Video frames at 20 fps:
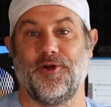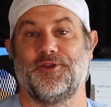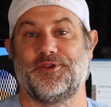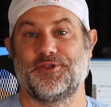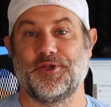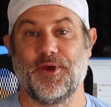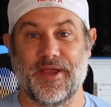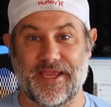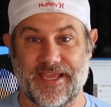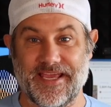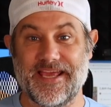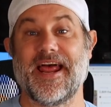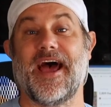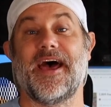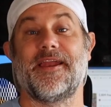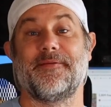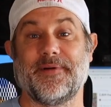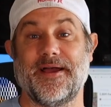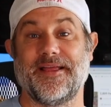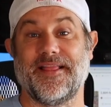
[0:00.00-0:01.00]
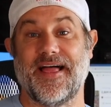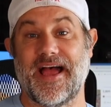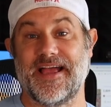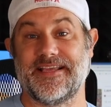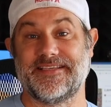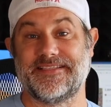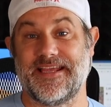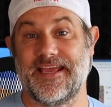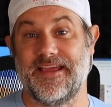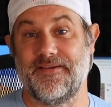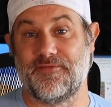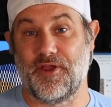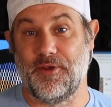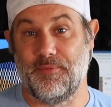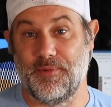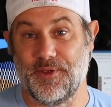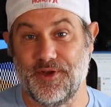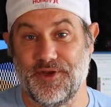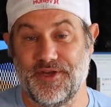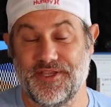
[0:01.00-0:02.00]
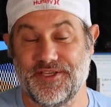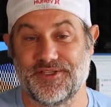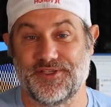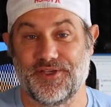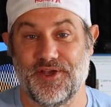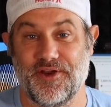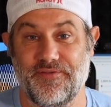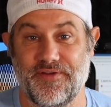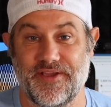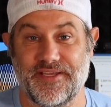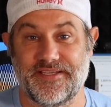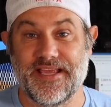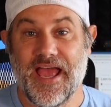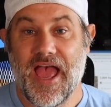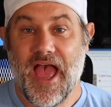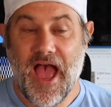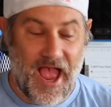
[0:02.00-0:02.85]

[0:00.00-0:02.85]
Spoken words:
So I get out of my last day of community service.